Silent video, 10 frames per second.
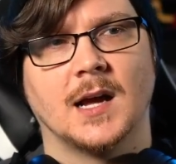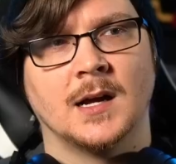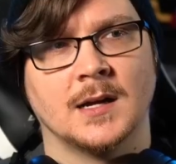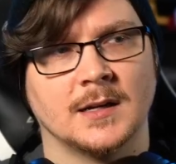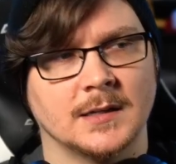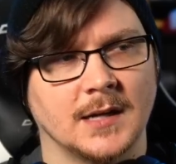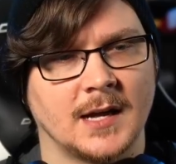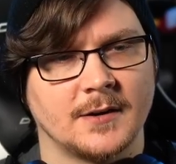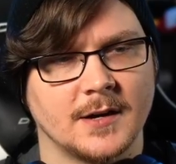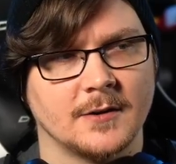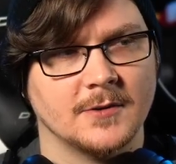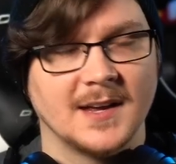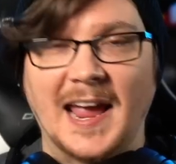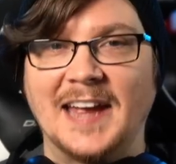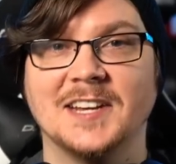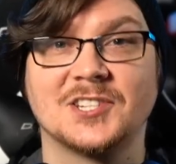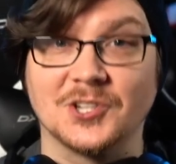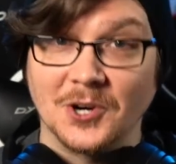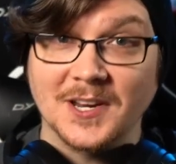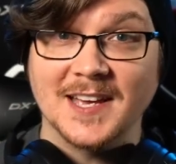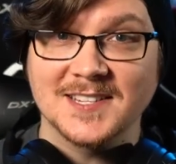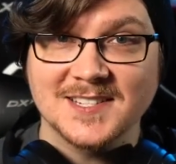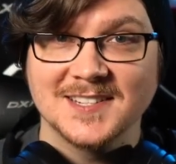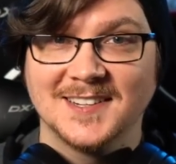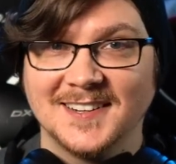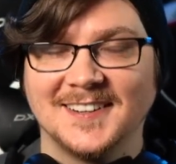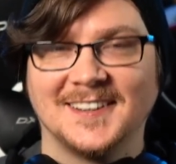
I don't know. Andy Serkis